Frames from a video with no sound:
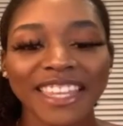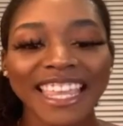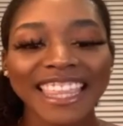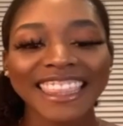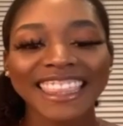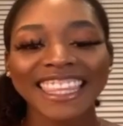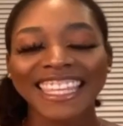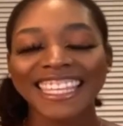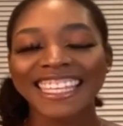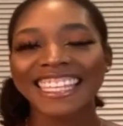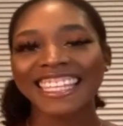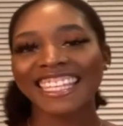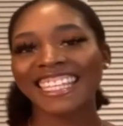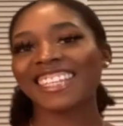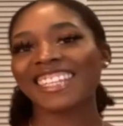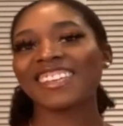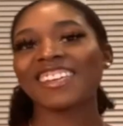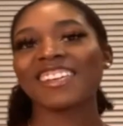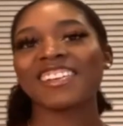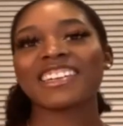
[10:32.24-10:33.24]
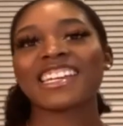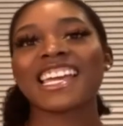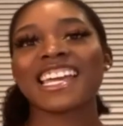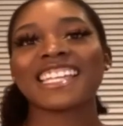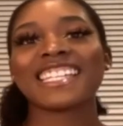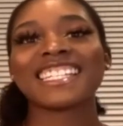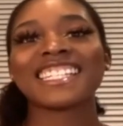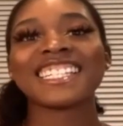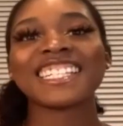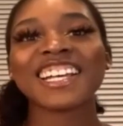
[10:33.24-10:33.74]
Thank you. Okay,
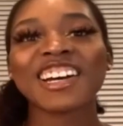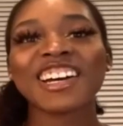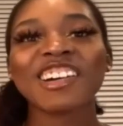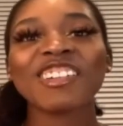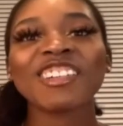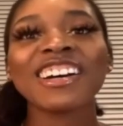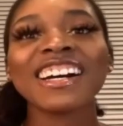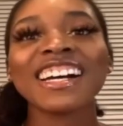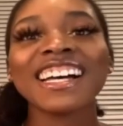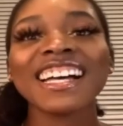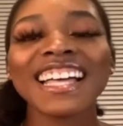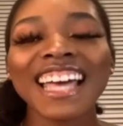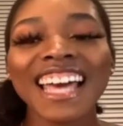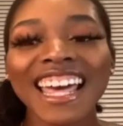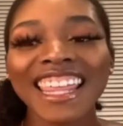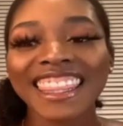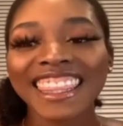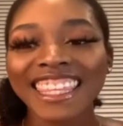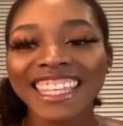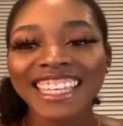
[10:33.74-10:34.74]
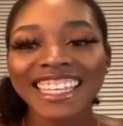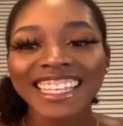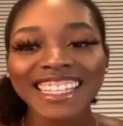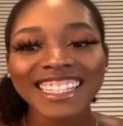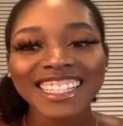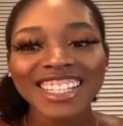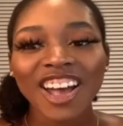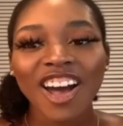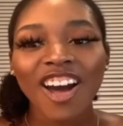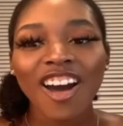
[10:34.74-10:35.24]
so
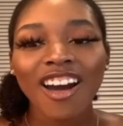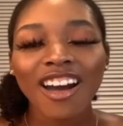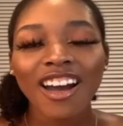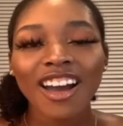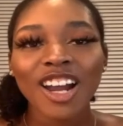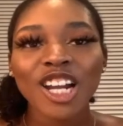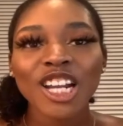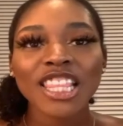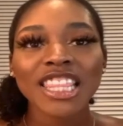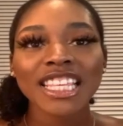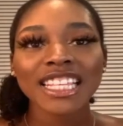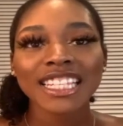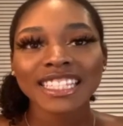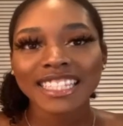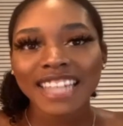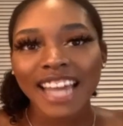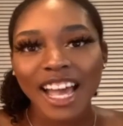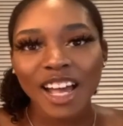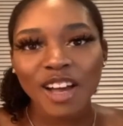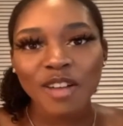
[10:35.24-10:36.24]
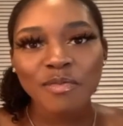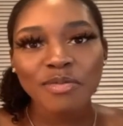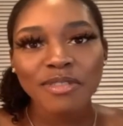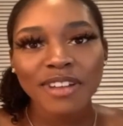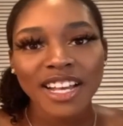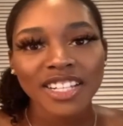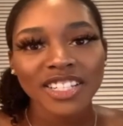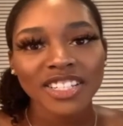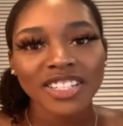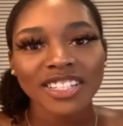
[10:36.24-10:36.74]
these are the style
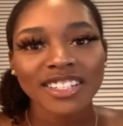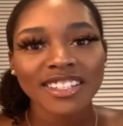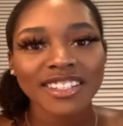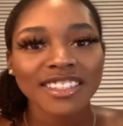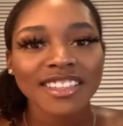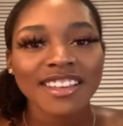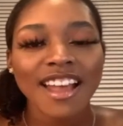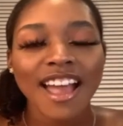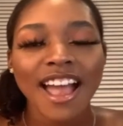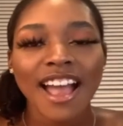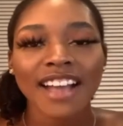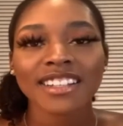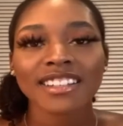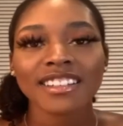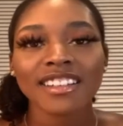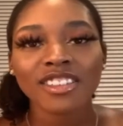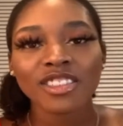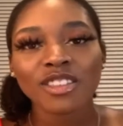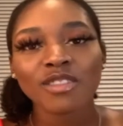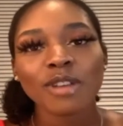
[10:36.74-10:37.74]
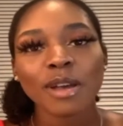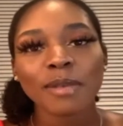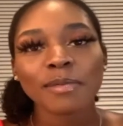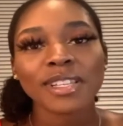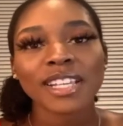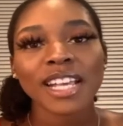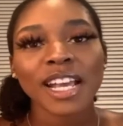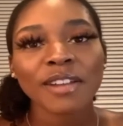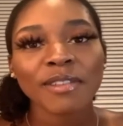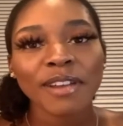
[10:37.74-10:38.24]
pressures. They're actually on the
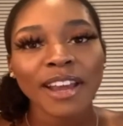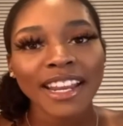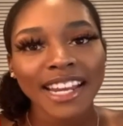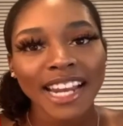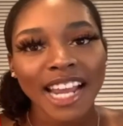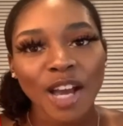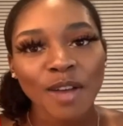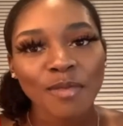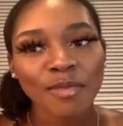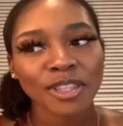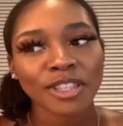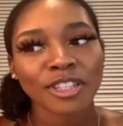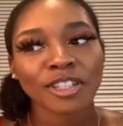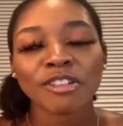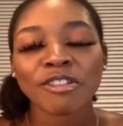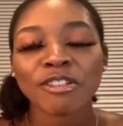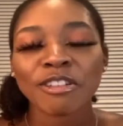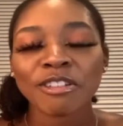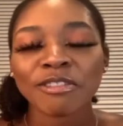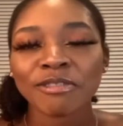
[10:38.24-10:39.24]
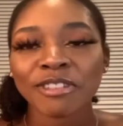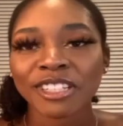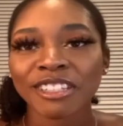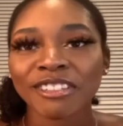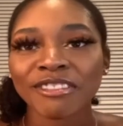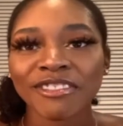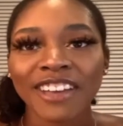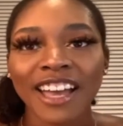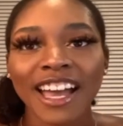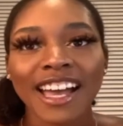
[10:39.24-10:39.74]
website right now, but they're going really
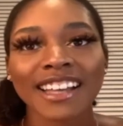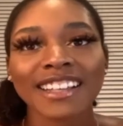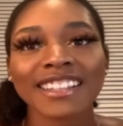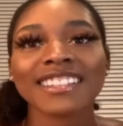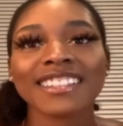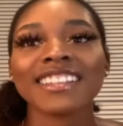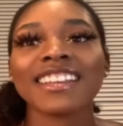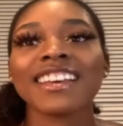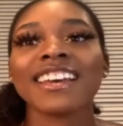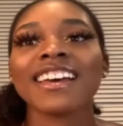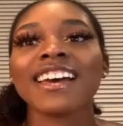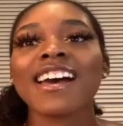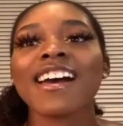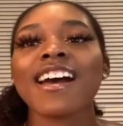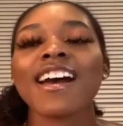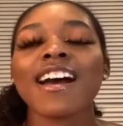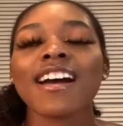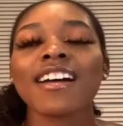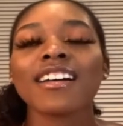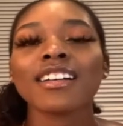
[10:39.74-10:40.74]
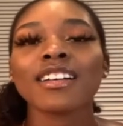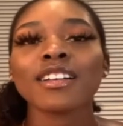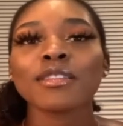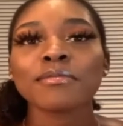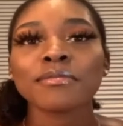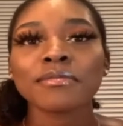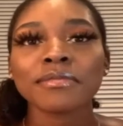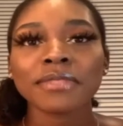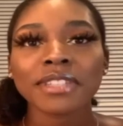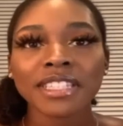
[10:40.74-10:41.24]
fast.
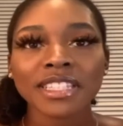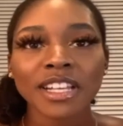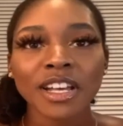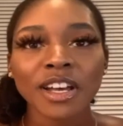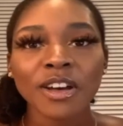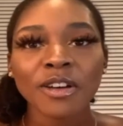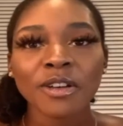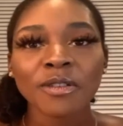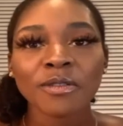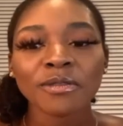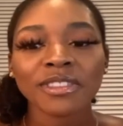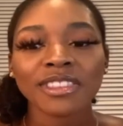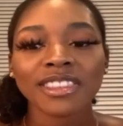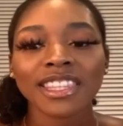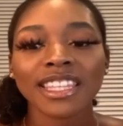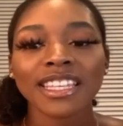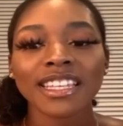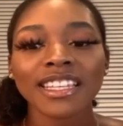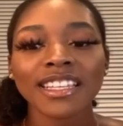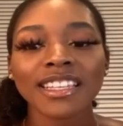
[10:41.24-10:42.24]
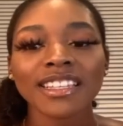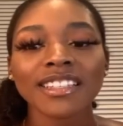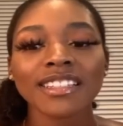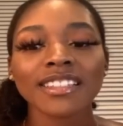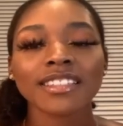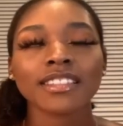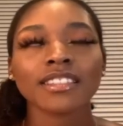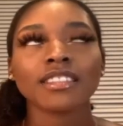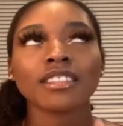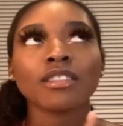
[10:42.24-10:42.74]
So
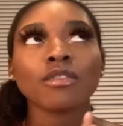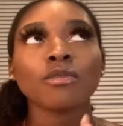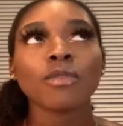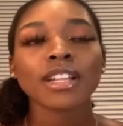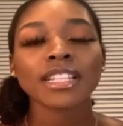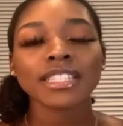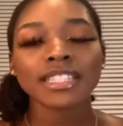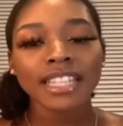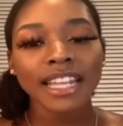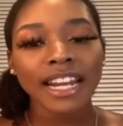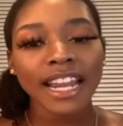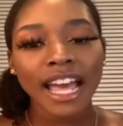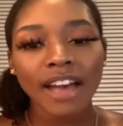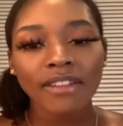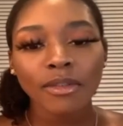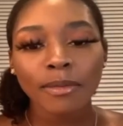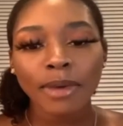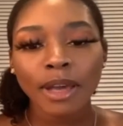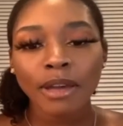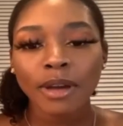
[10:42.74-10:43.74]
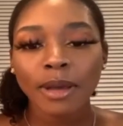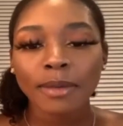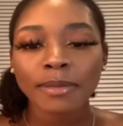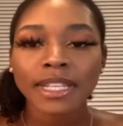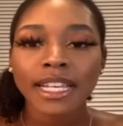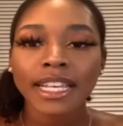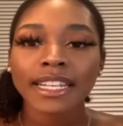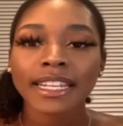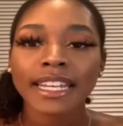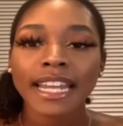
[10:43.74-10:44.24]
the ones that I have on my
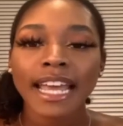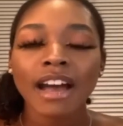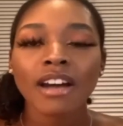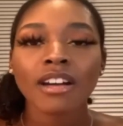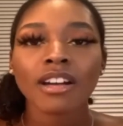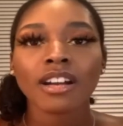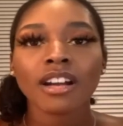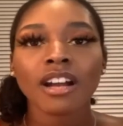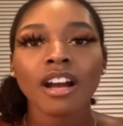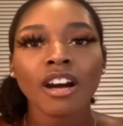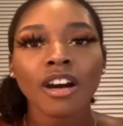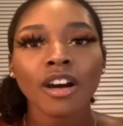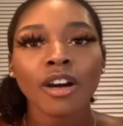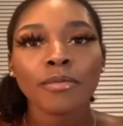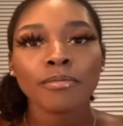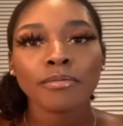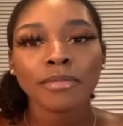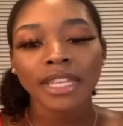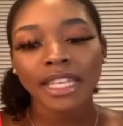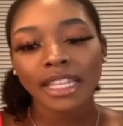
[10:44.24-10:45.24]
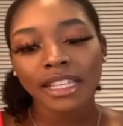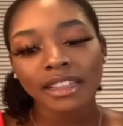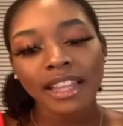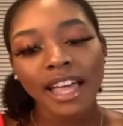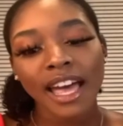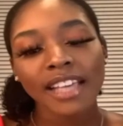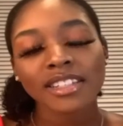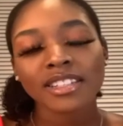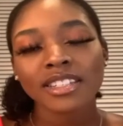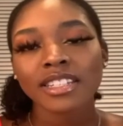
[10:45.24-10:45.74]
website now are all mink
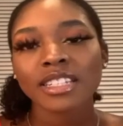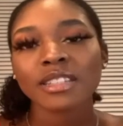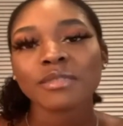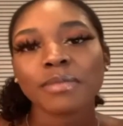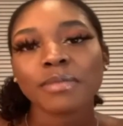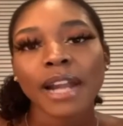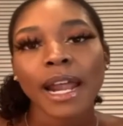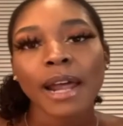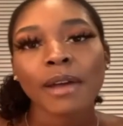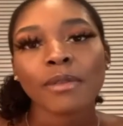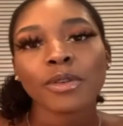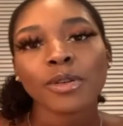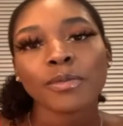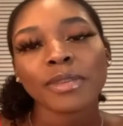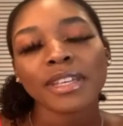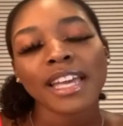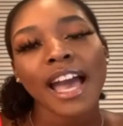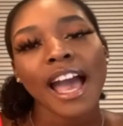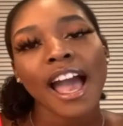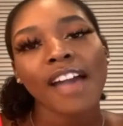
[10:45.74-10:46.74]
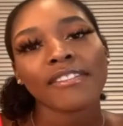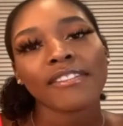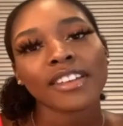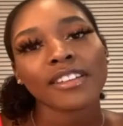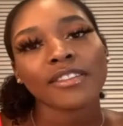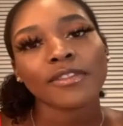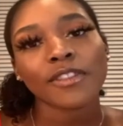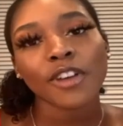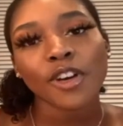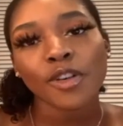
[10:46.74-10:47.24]
lashes, but I will be
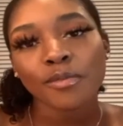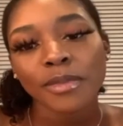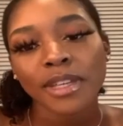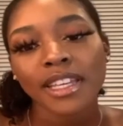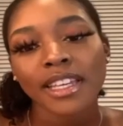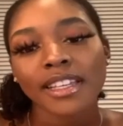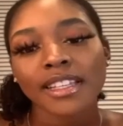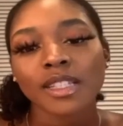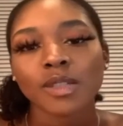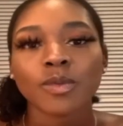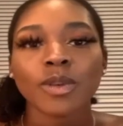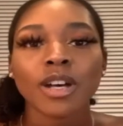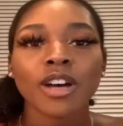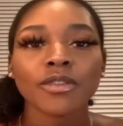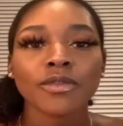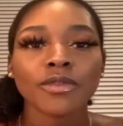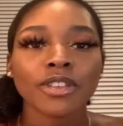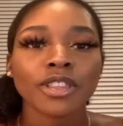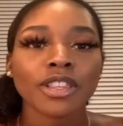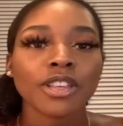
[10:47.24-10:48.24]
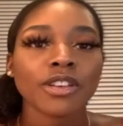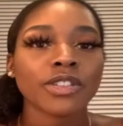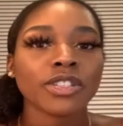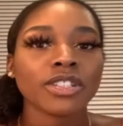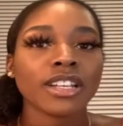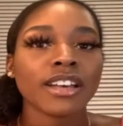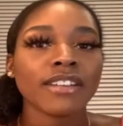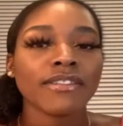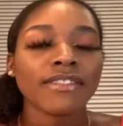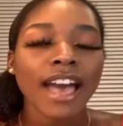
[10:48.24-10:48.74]
having foam mink as well for those
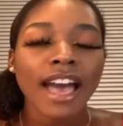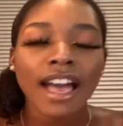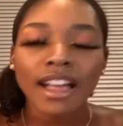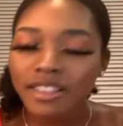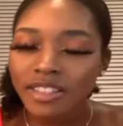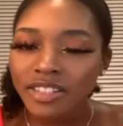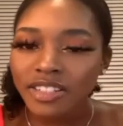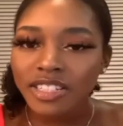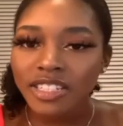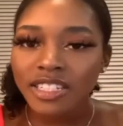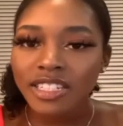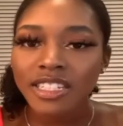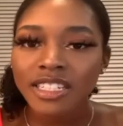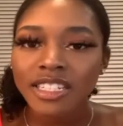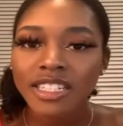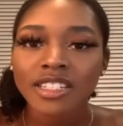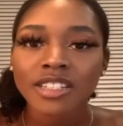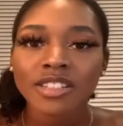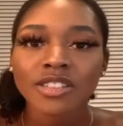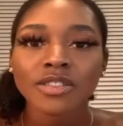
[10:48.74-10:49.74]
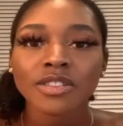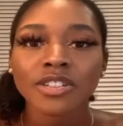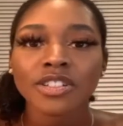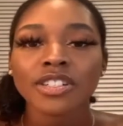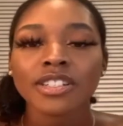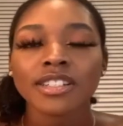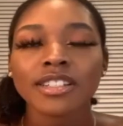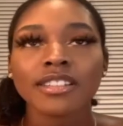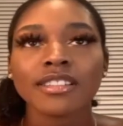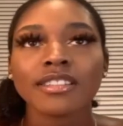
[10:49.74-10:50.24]
who have allergies or
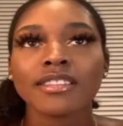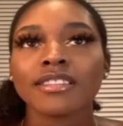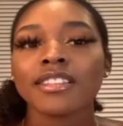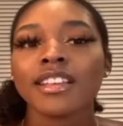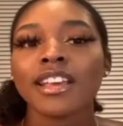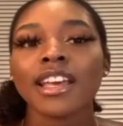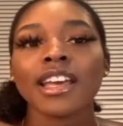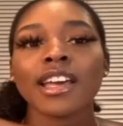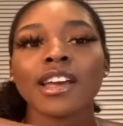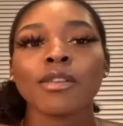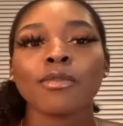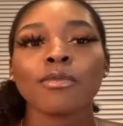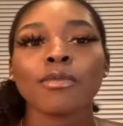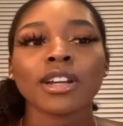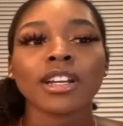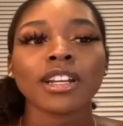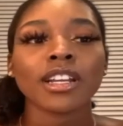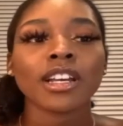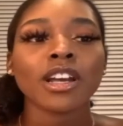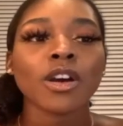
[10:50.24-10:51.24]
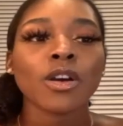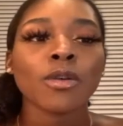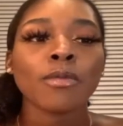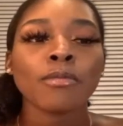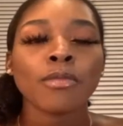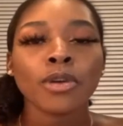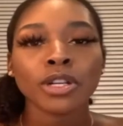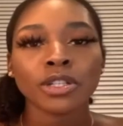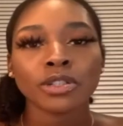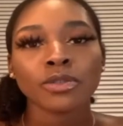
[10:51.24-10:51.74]
just want to go
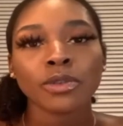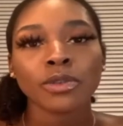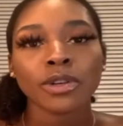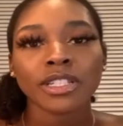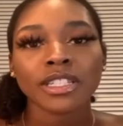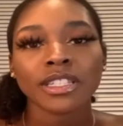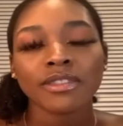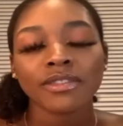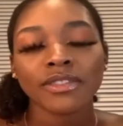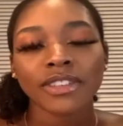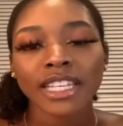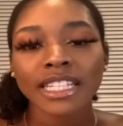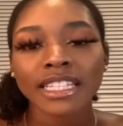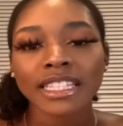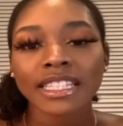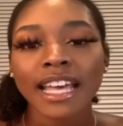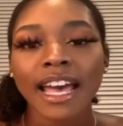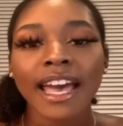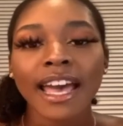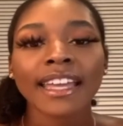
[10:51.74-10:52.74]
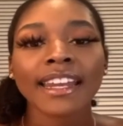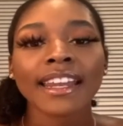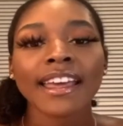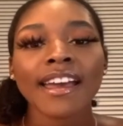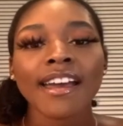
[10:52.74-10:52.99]
more towards the vegan side.